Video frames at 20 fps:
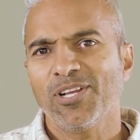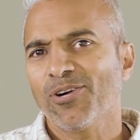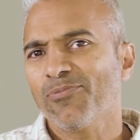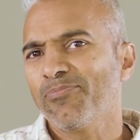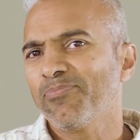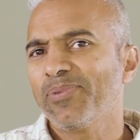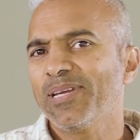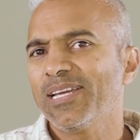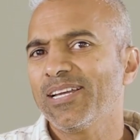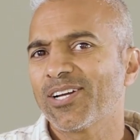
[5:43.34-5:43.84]

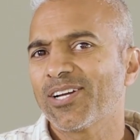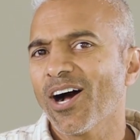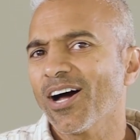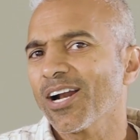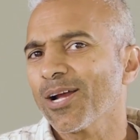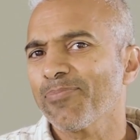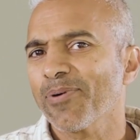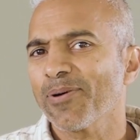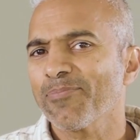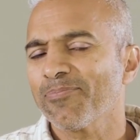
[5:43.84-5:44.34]
be caught
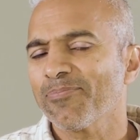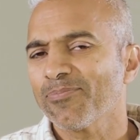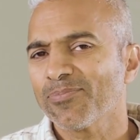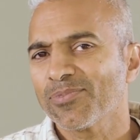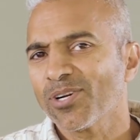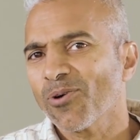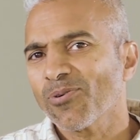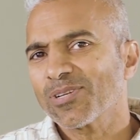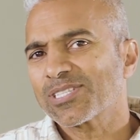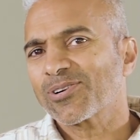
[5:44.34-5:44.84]
up on,
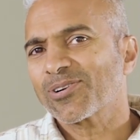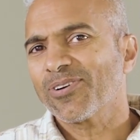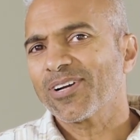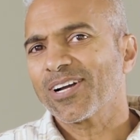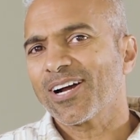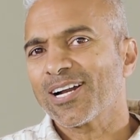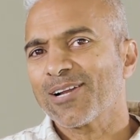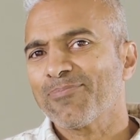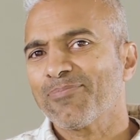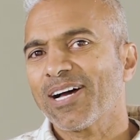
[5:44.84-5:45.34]
know what's going
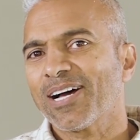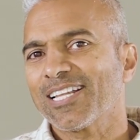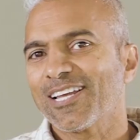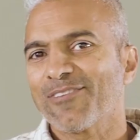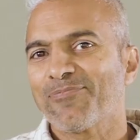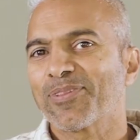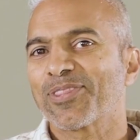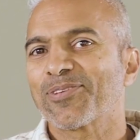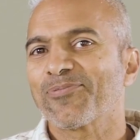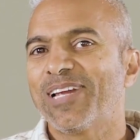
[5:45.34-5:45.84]
on in my life.
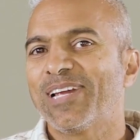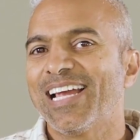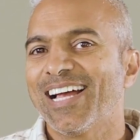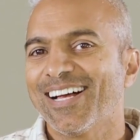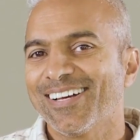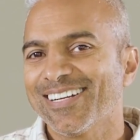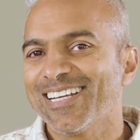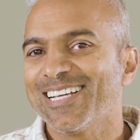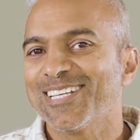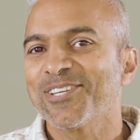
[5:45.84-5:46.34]
But the
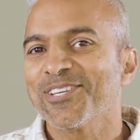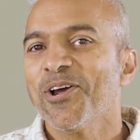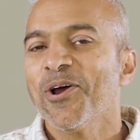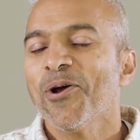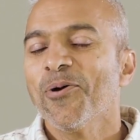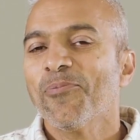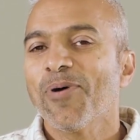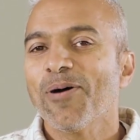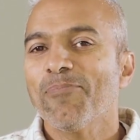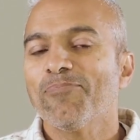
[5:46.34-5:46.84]
reality is,
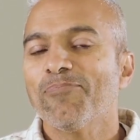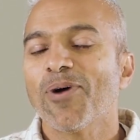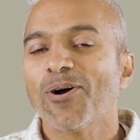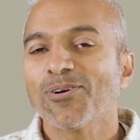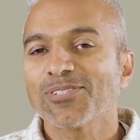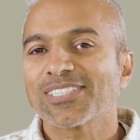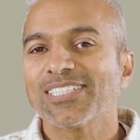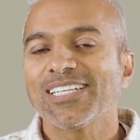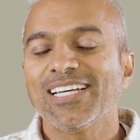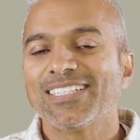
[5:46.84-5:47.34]
what
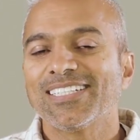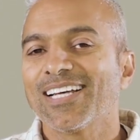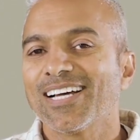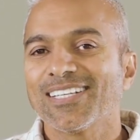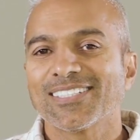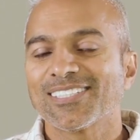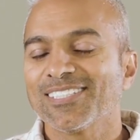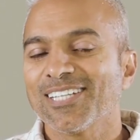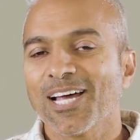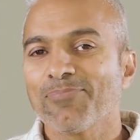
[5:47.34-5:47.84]
mostly it
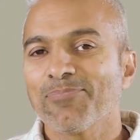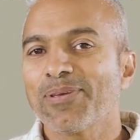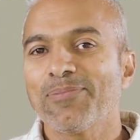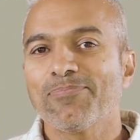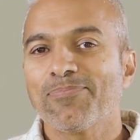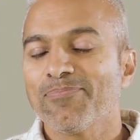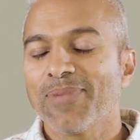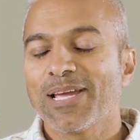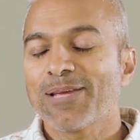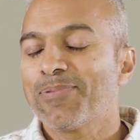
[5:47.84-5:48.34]
does is not
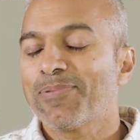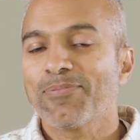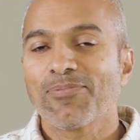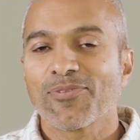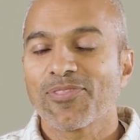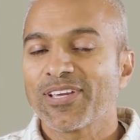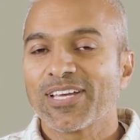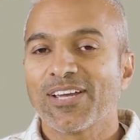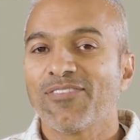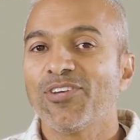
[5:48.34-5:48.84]
make people
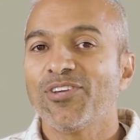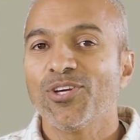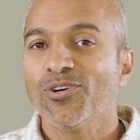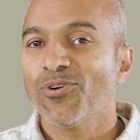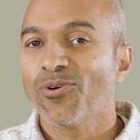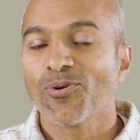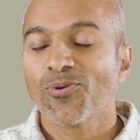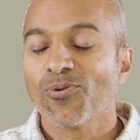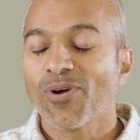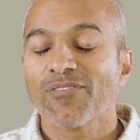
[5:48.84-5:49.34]
think of you
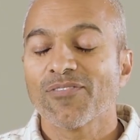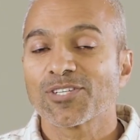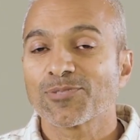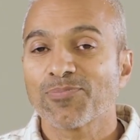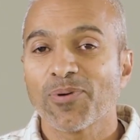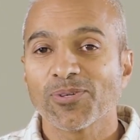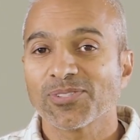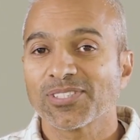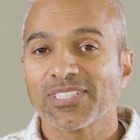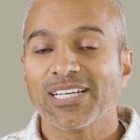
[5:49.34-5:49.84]
or whoever's
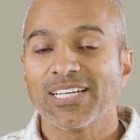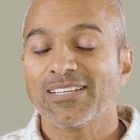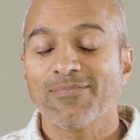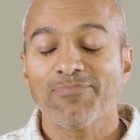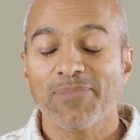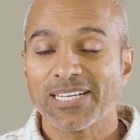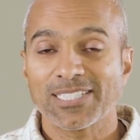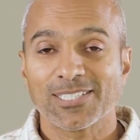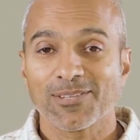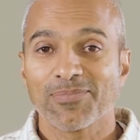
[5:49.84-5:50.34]
posting. It
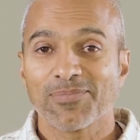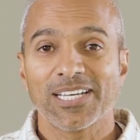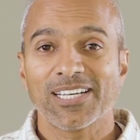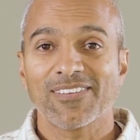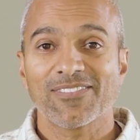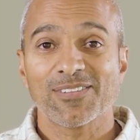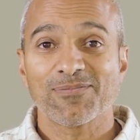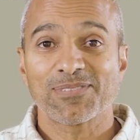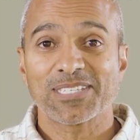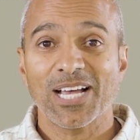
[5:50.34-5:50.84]
makes them think
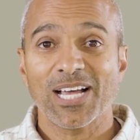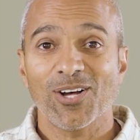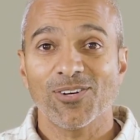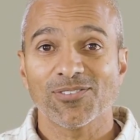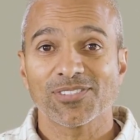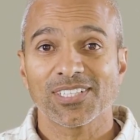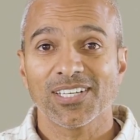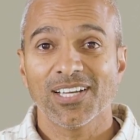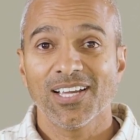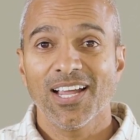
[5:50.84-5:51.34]
of
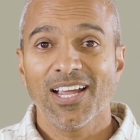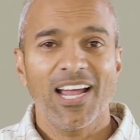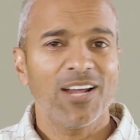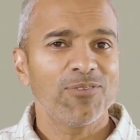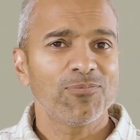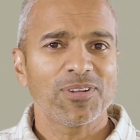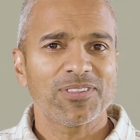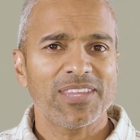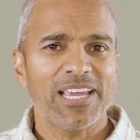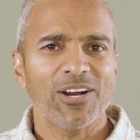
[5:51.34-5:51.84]
themselves and
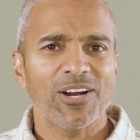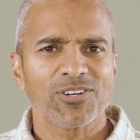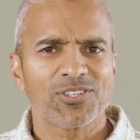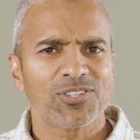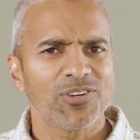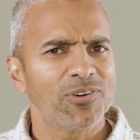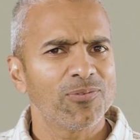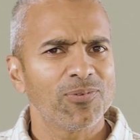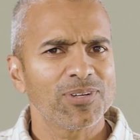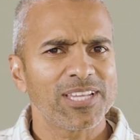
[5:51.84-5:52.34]
what they aren't
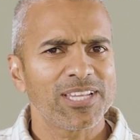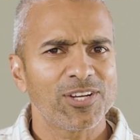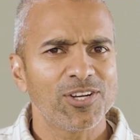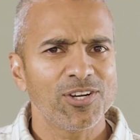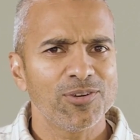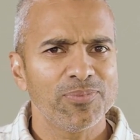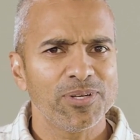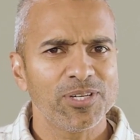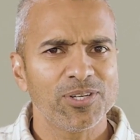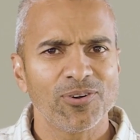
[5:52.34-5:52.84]
doing, what they
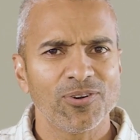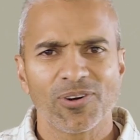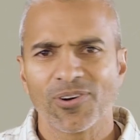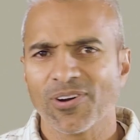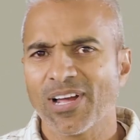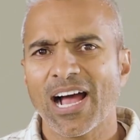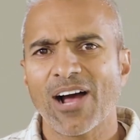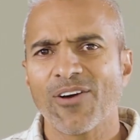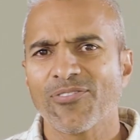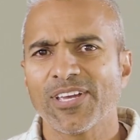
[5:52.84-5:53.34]
could be doing, or
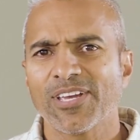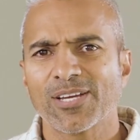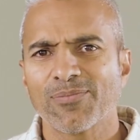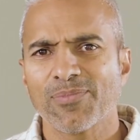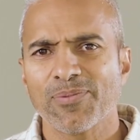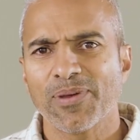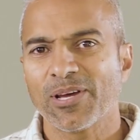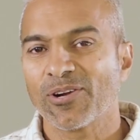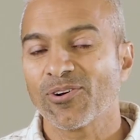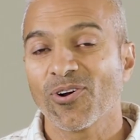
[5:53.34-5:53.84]
how they could be
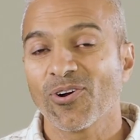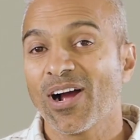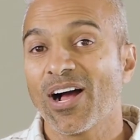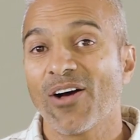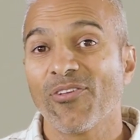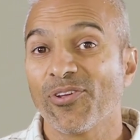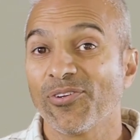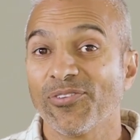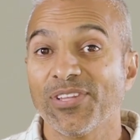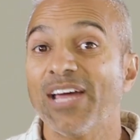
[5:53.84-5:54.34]
better, or
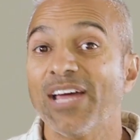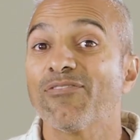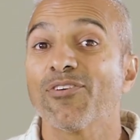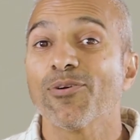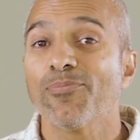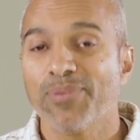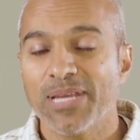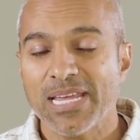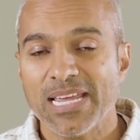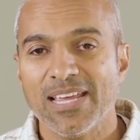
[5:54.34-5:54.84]
how they'll never
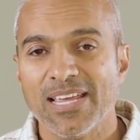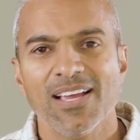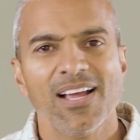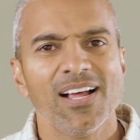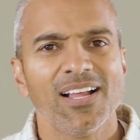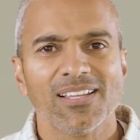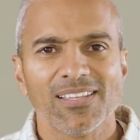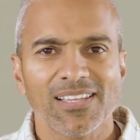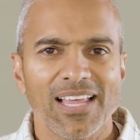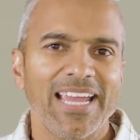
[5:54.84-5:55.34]
be
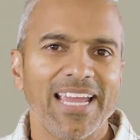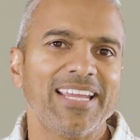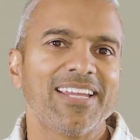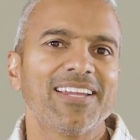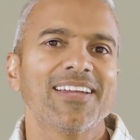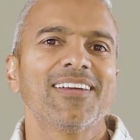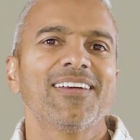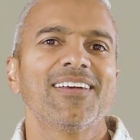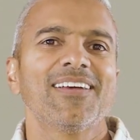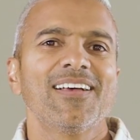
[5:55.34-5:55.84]

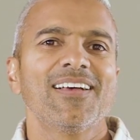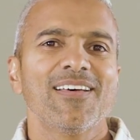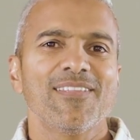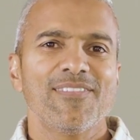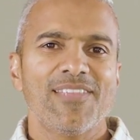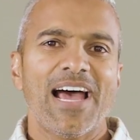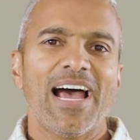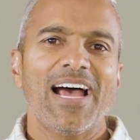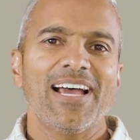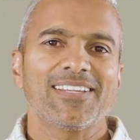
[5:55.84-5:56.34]
like
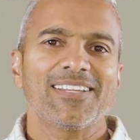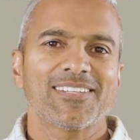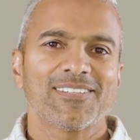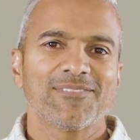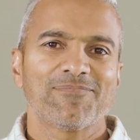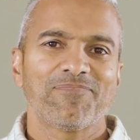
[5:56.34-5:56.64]
that.